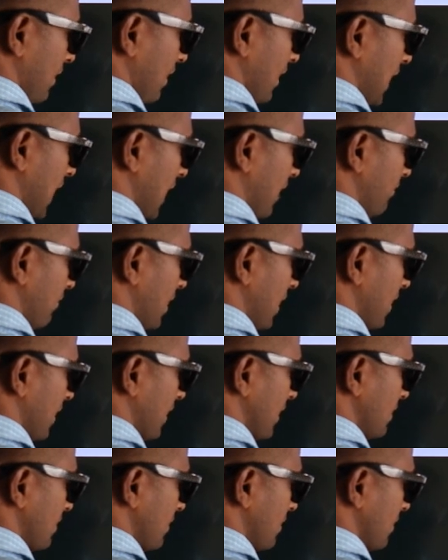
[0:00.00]
After
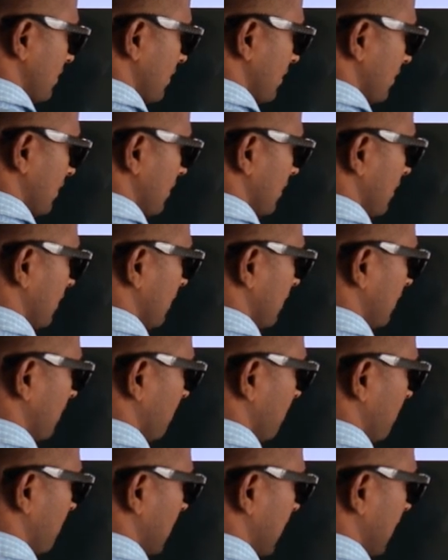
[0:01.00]
this,
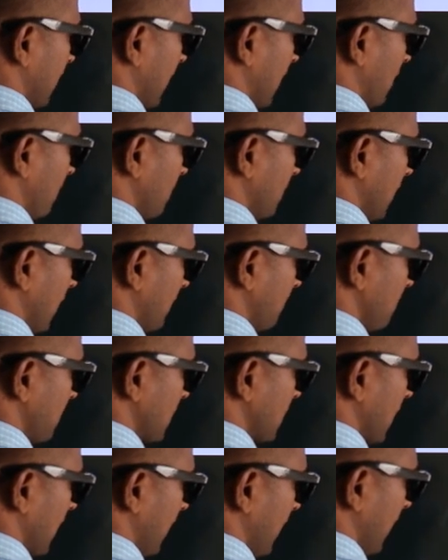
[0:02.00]
bring down the
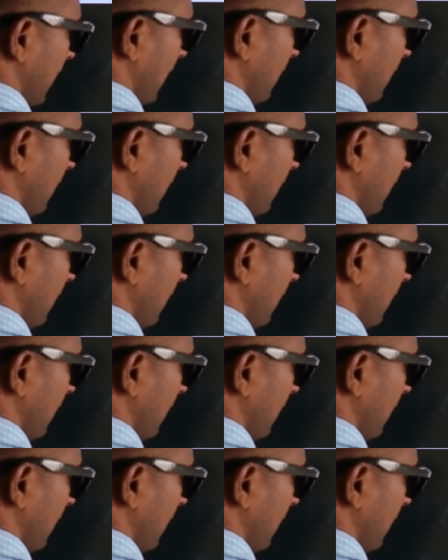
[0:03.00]
beside